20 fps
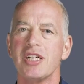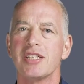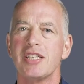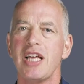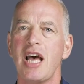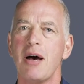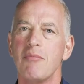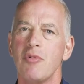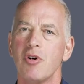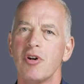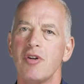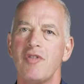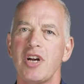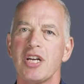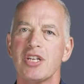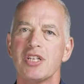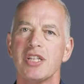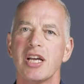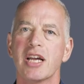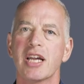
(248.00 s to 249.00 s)
is that
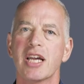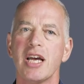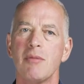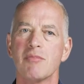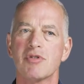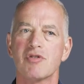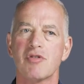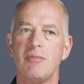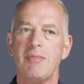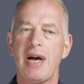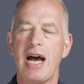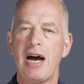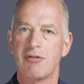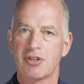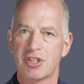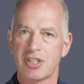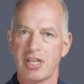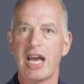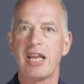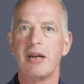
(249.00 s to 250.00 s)
motivation that comes from
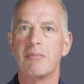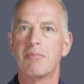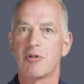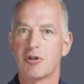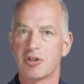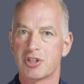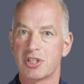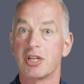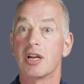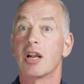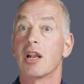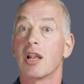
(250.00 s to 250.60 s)
outside a person,